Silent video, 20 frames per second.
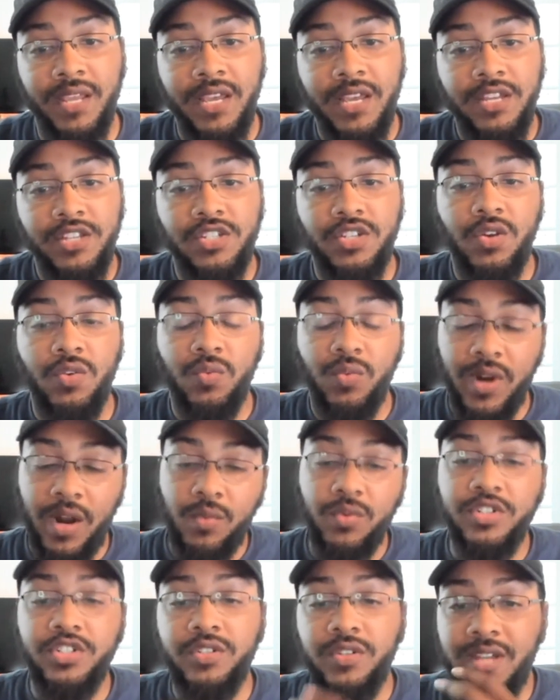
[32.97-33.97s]
So what I
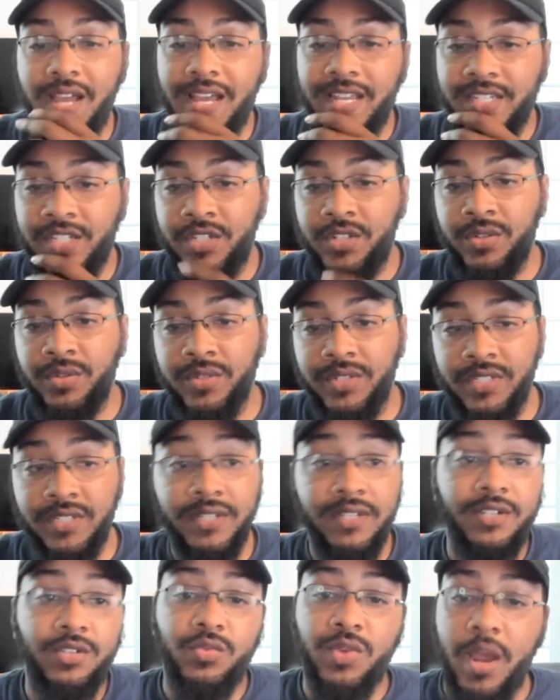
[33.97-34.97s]
want you guys to do
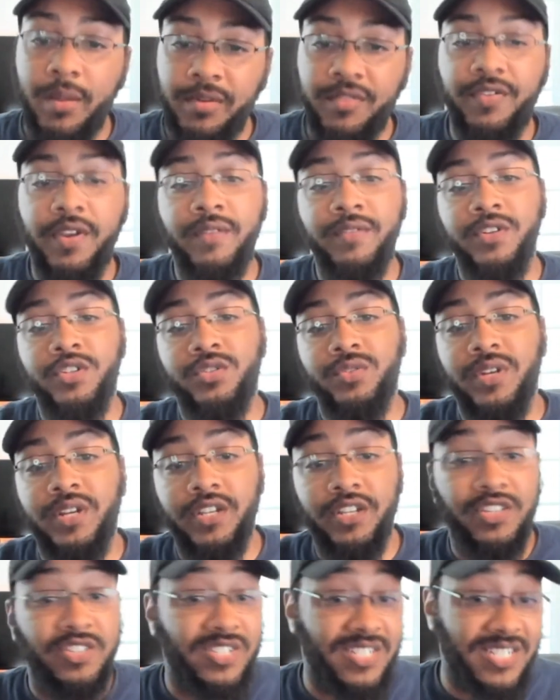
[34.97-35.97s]
is grab your favorite
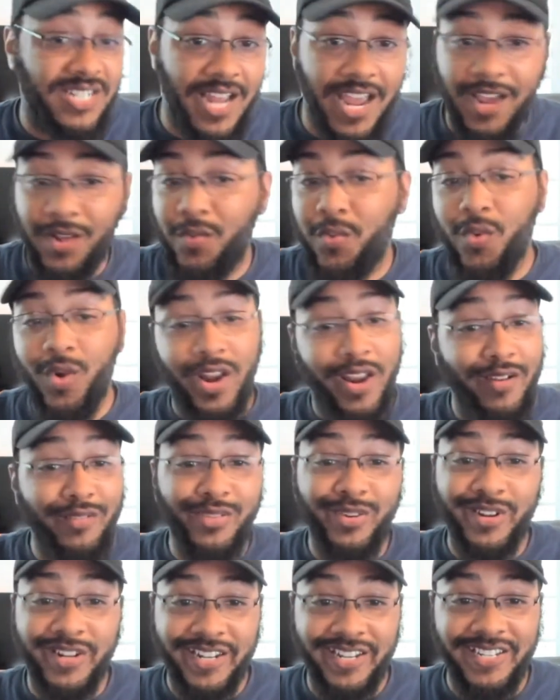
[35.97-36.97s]
drink, your snack,
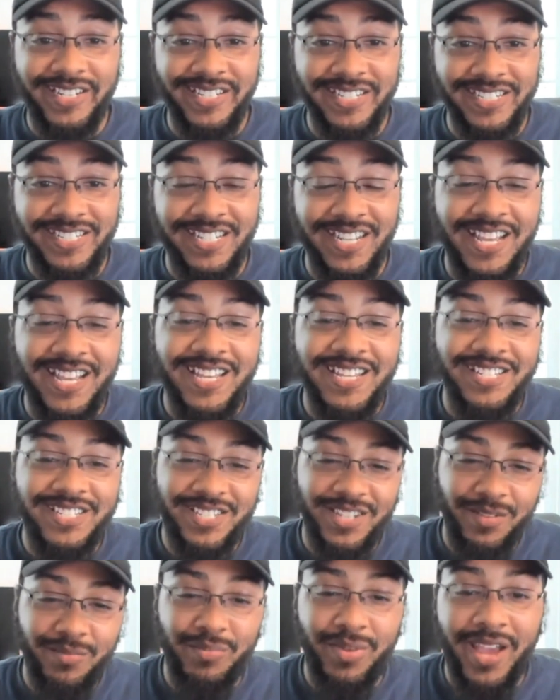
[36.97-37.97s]
whatever it is,
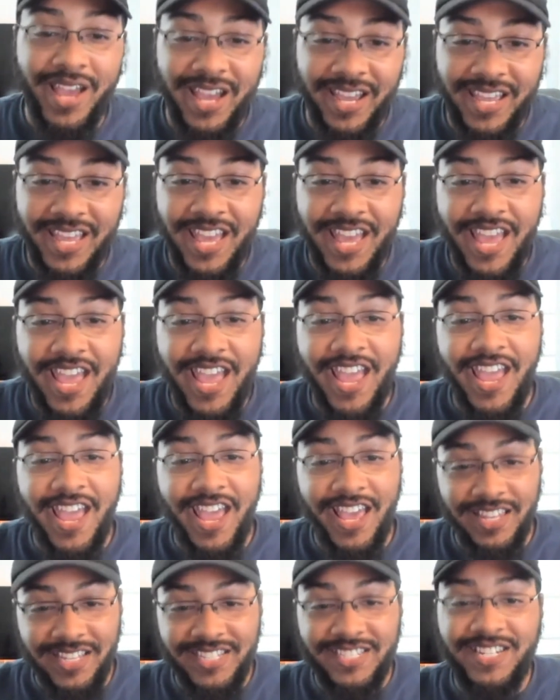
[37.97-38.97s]
sit back,
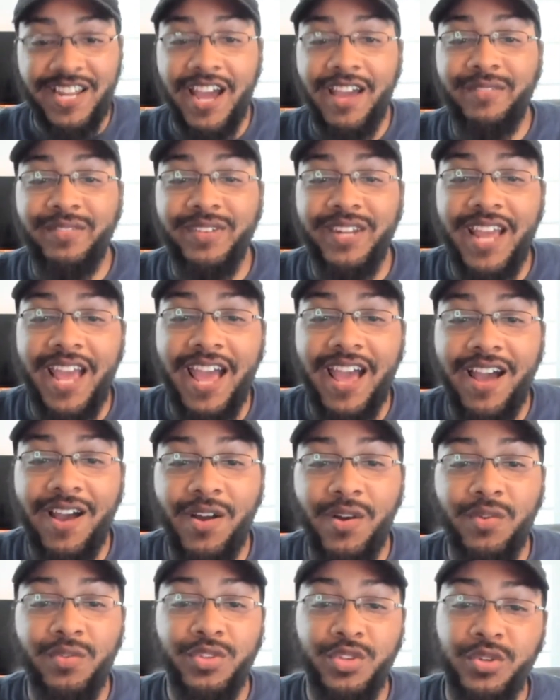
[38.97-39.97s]
and let's dive into
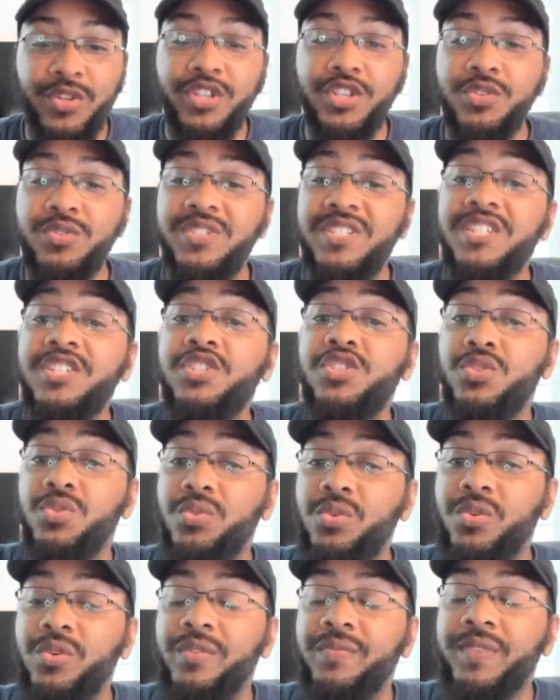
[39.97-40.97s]
how you can use this
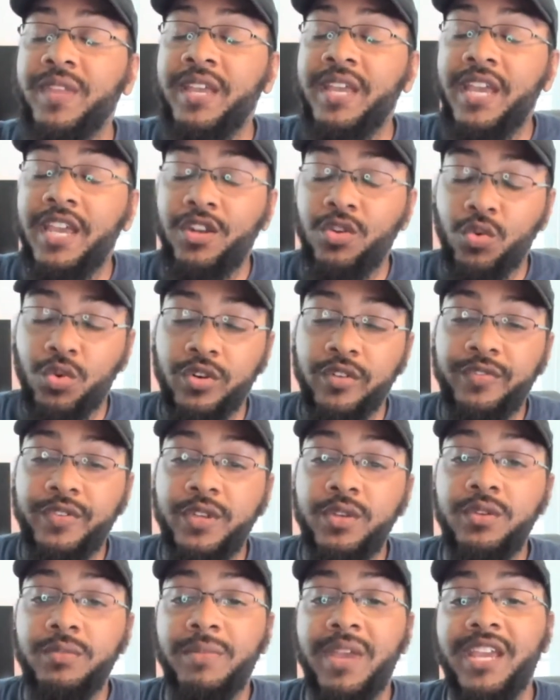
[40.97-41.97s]
tool in order for
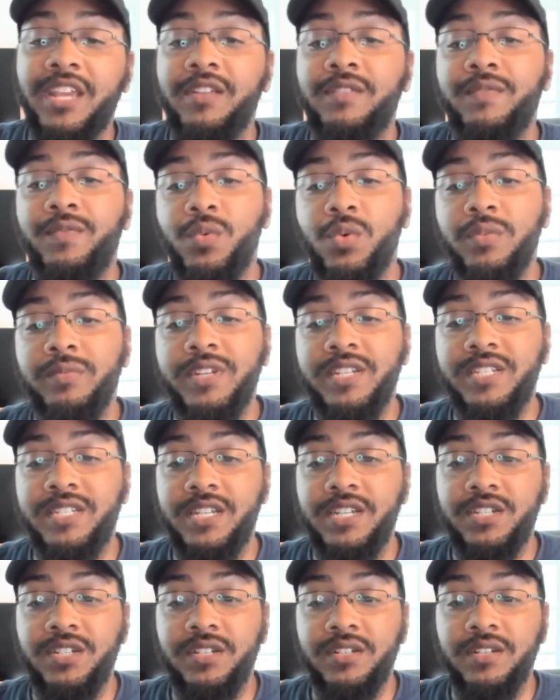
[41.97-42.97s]
you to make an informed
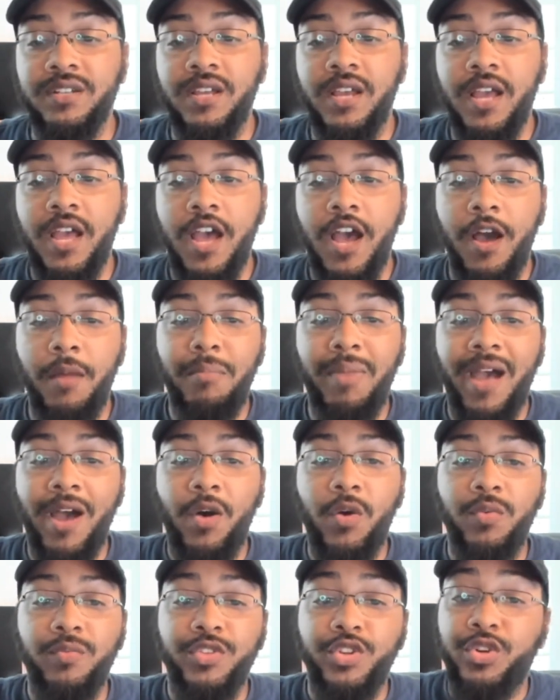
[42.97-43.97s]
decision
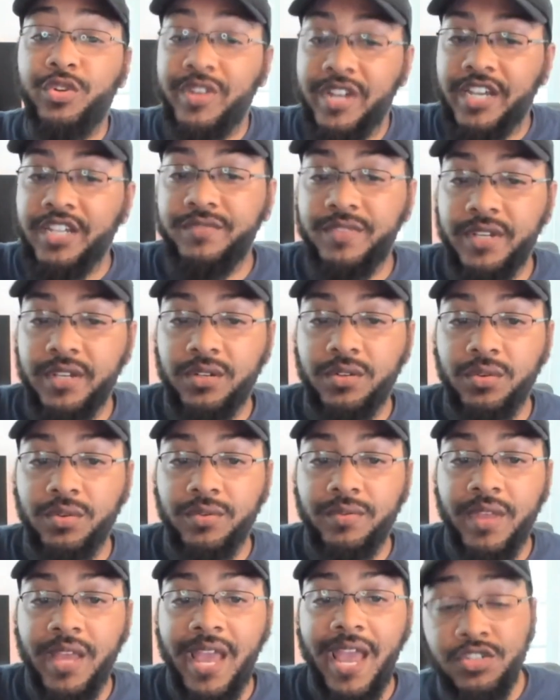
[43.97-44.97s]
about your next vehicle.
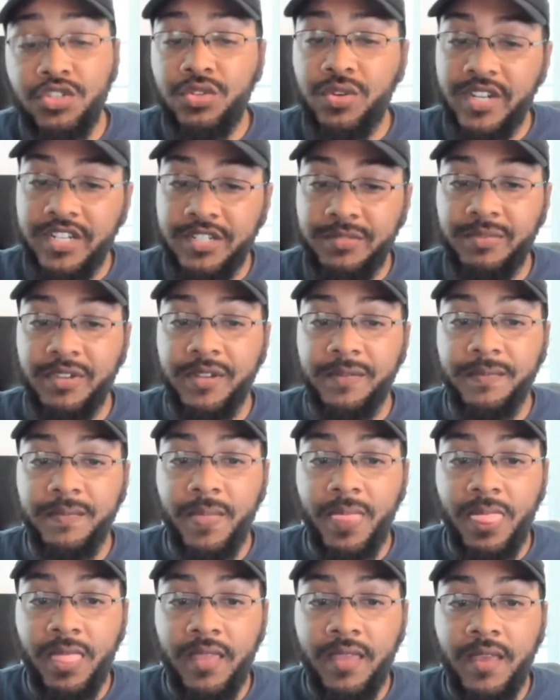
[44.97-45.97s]
Trust me,
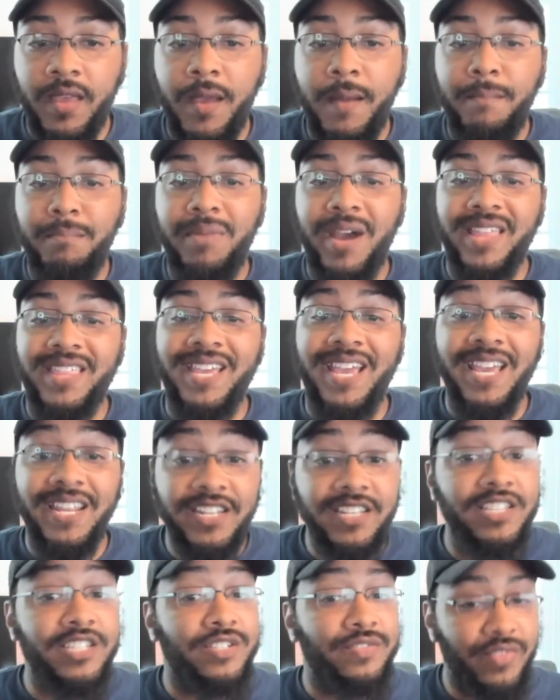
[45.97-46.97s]
by the end
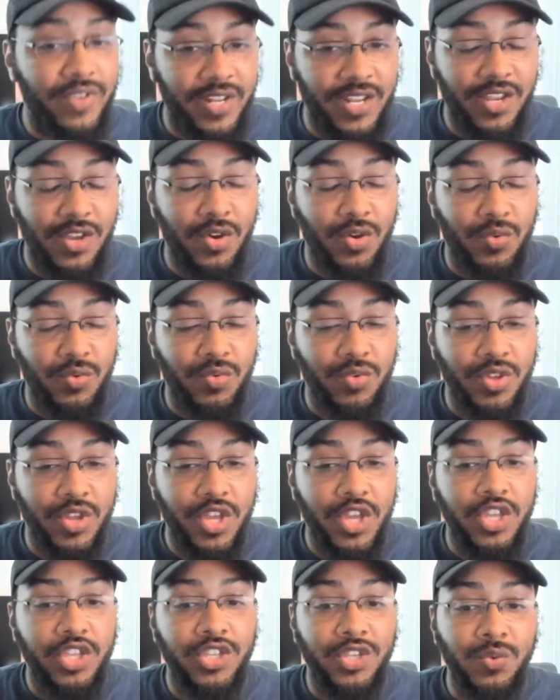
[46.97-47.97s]
of this video,
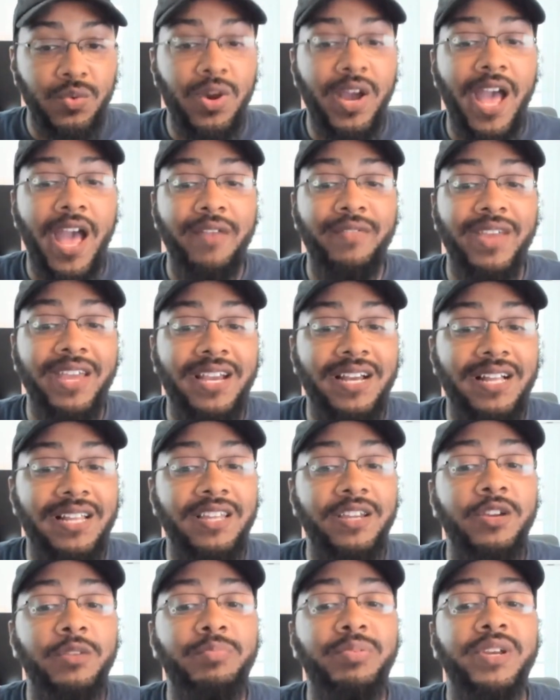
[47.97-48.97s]
you will have a
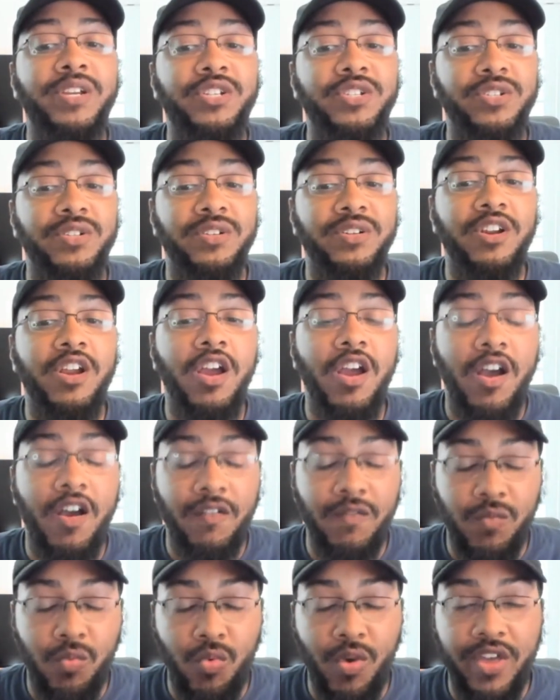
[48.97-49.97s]
clear picture
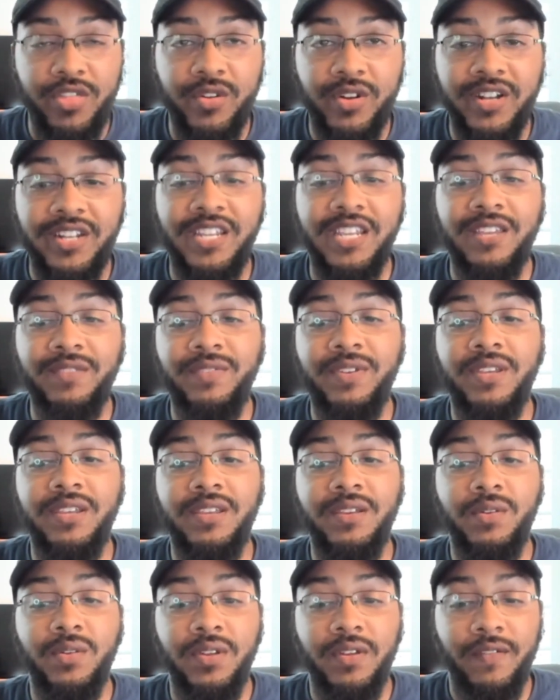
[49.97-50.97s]
of whether an
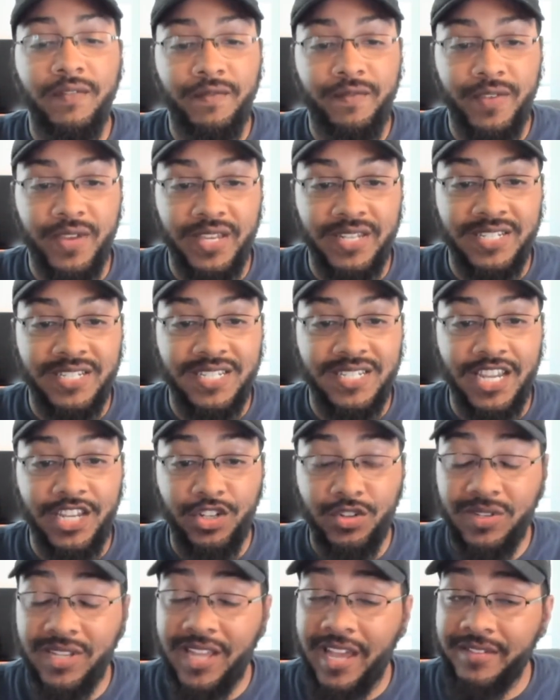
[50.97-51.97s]
EV fits in
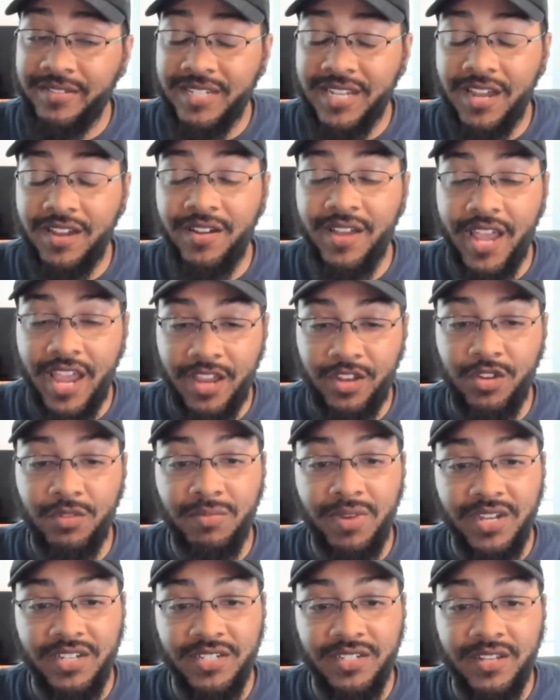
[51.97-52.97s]
your lifestyle and your
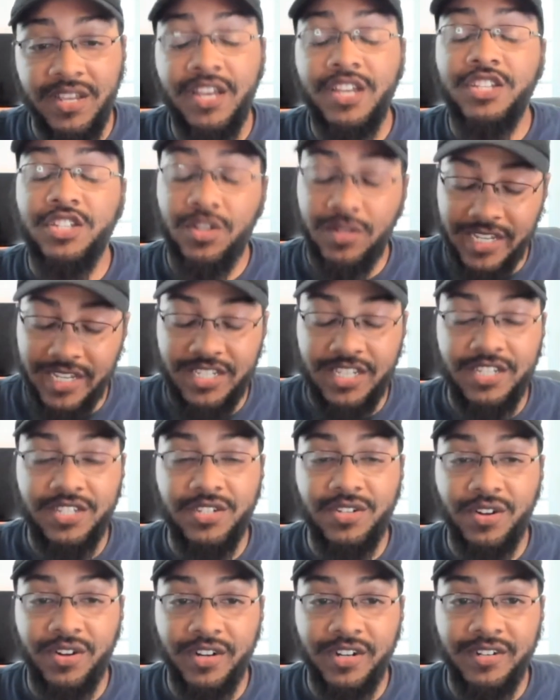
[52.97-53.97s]
budget. So let's get
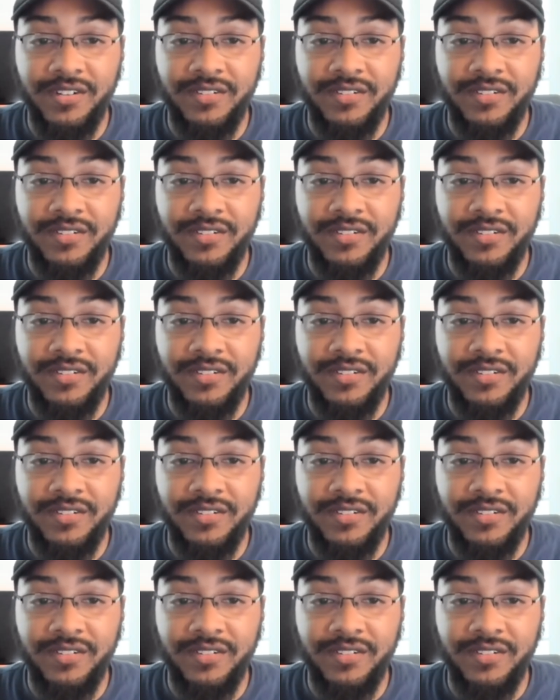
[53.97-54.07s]
started.